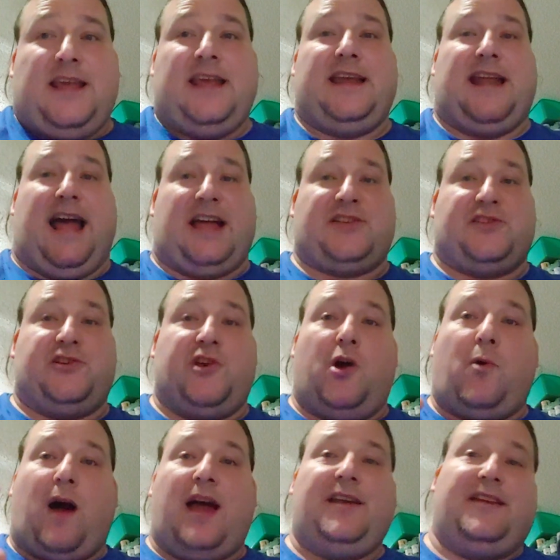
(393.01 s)
It has
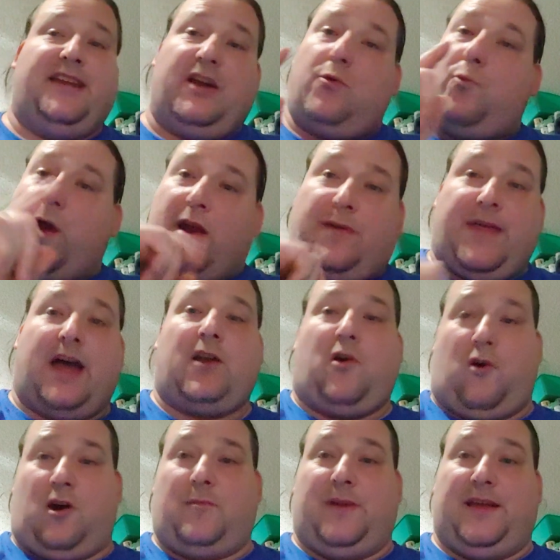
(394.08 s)
no idea where that
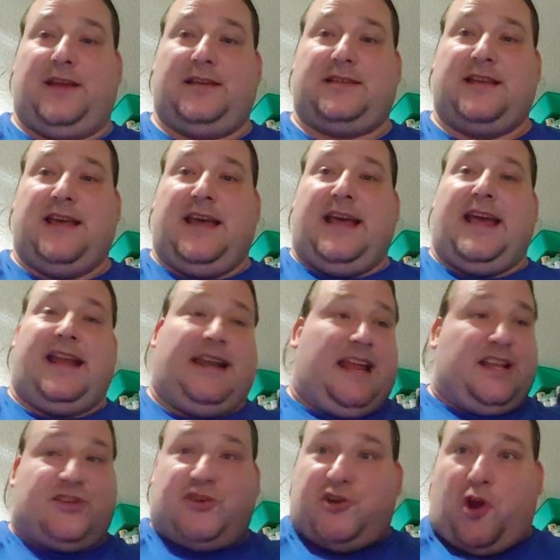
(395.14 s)
arm is, and it
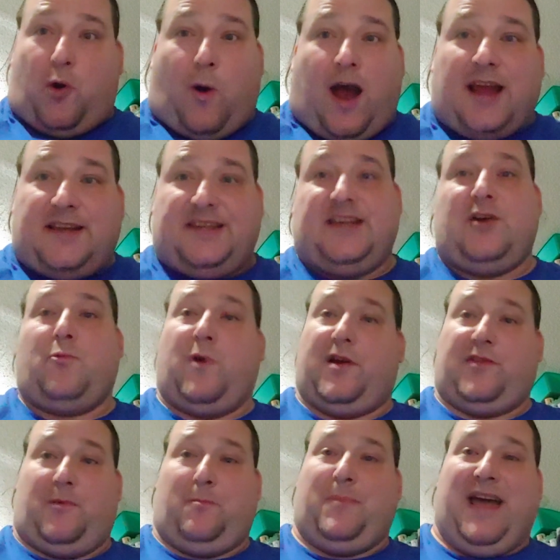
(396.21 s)
has no idea where
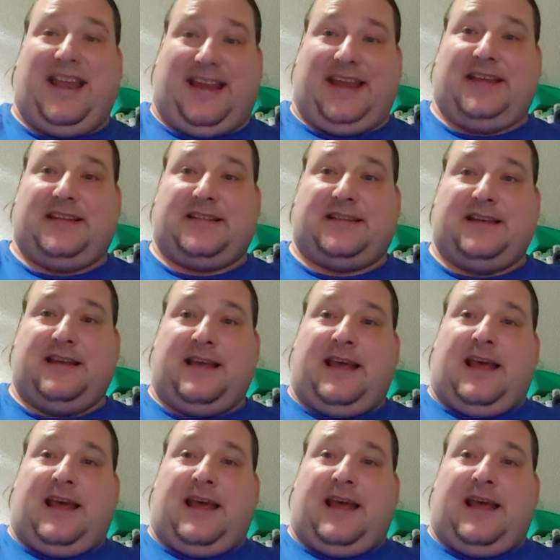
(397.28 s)
the bed is.